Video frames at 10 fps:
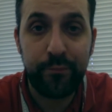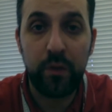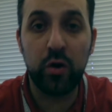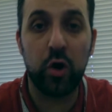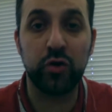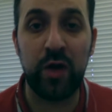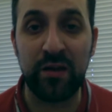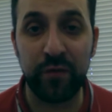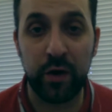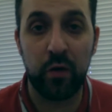Caught your
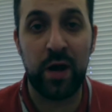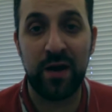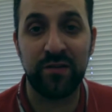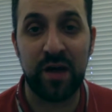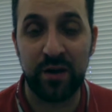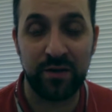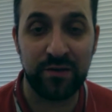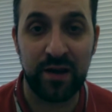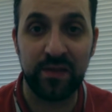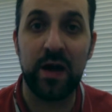last video, and I decided to
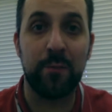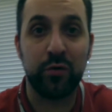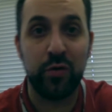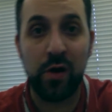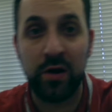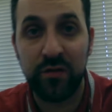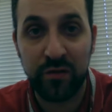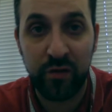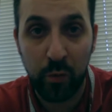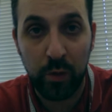take the opportunity,
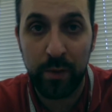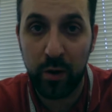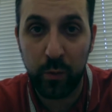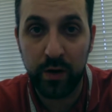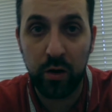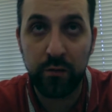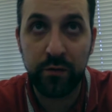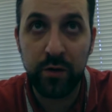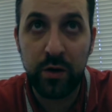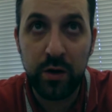since you were about a week
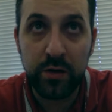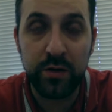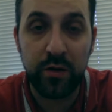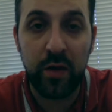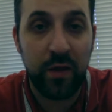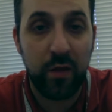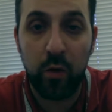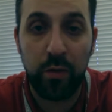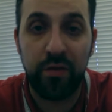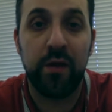off, to delay the
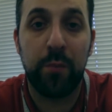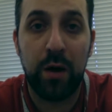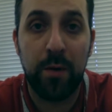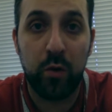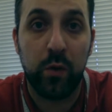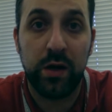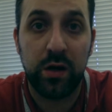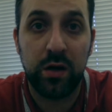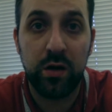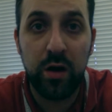whole thing by about a week.
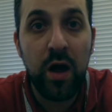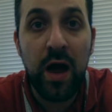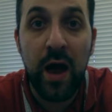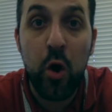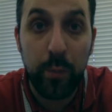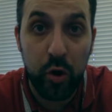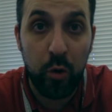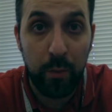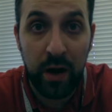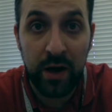I hope you
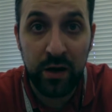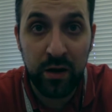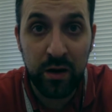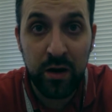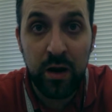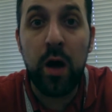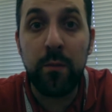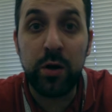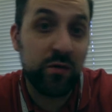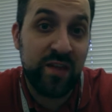don't mind,
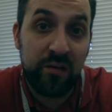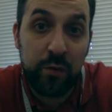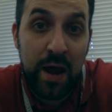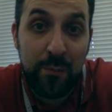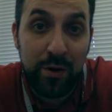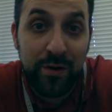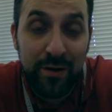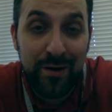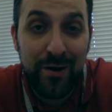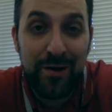because that's what happened.
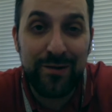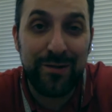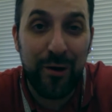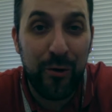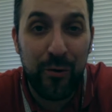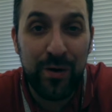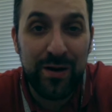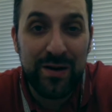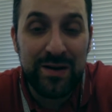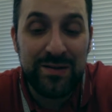So
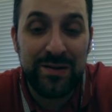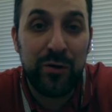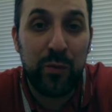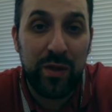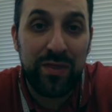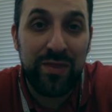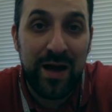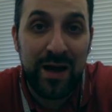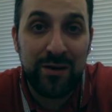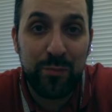deal with
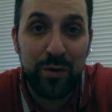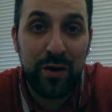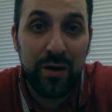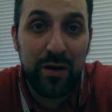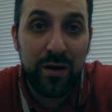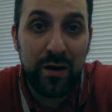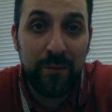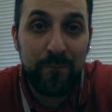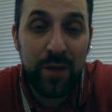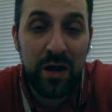that. But
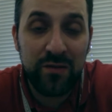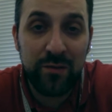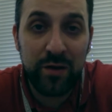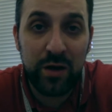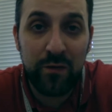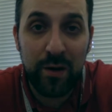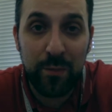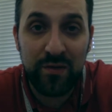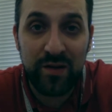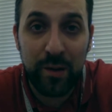yeah, it seems like you've had a
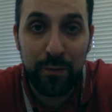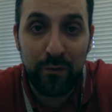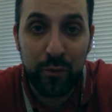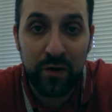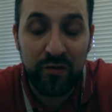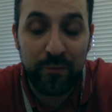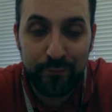busy couple of weeks.